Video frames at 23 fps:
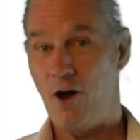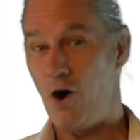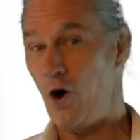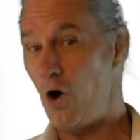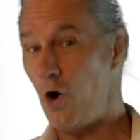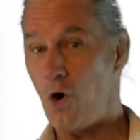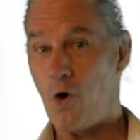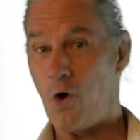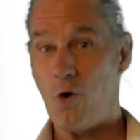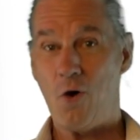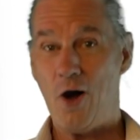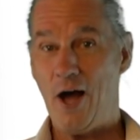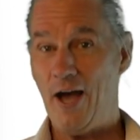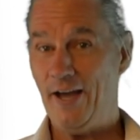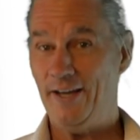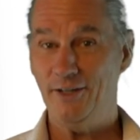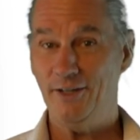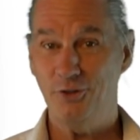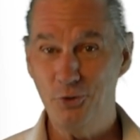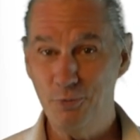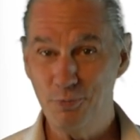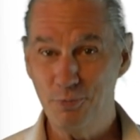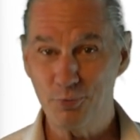oh,
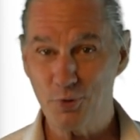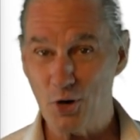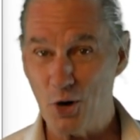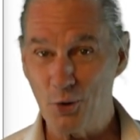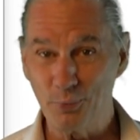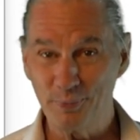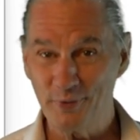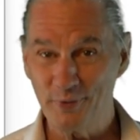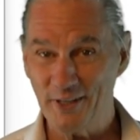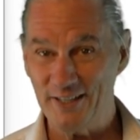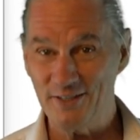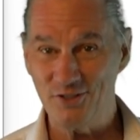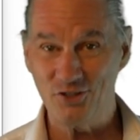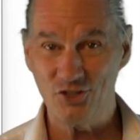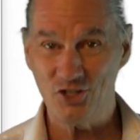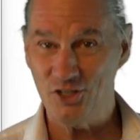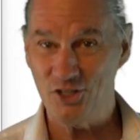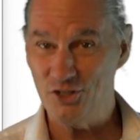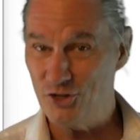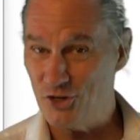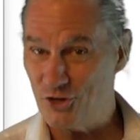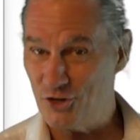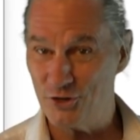I do prompt
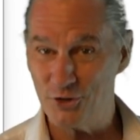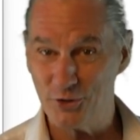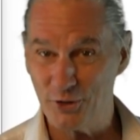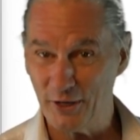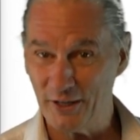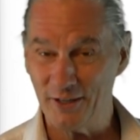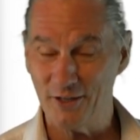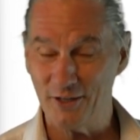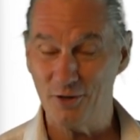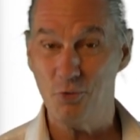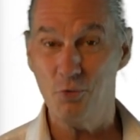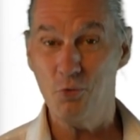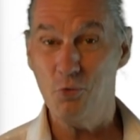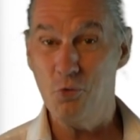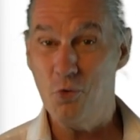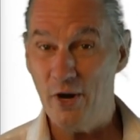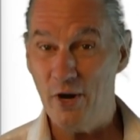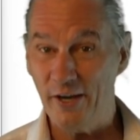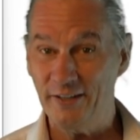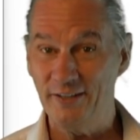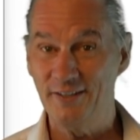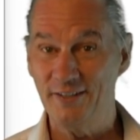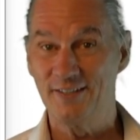engineering
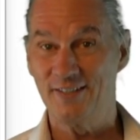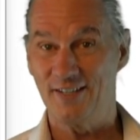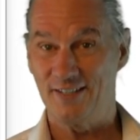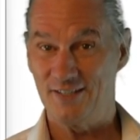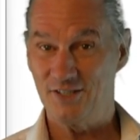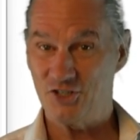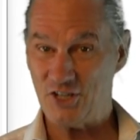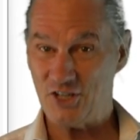with